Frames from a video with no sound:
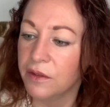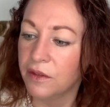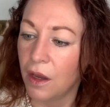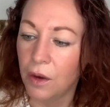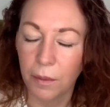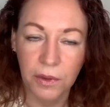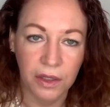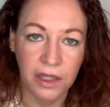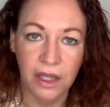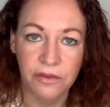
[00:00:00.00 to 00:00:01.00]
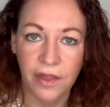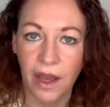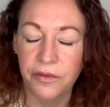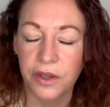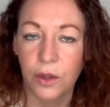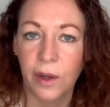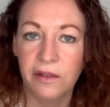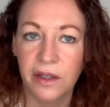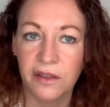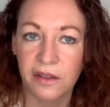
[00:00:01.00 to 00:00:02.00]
So I'm going to give that a few wearings.